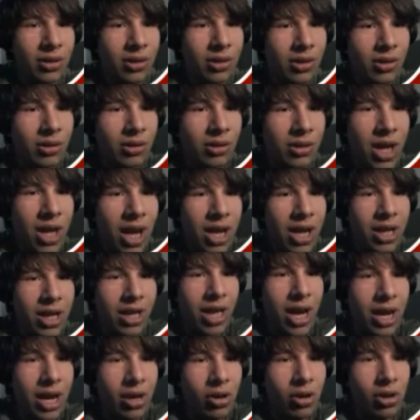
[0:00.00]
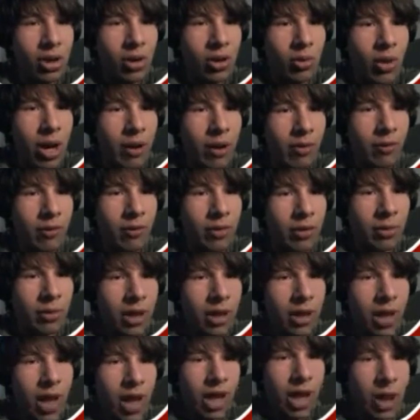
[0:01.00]
That's great yeah, yeah,
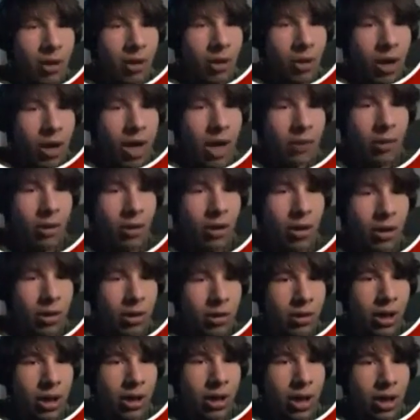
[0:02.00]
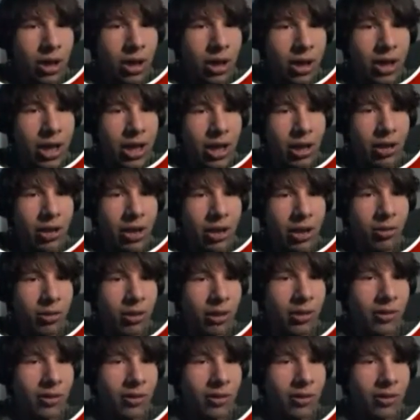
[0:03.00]
yeah, I know you're waving for me, hi, or whatever.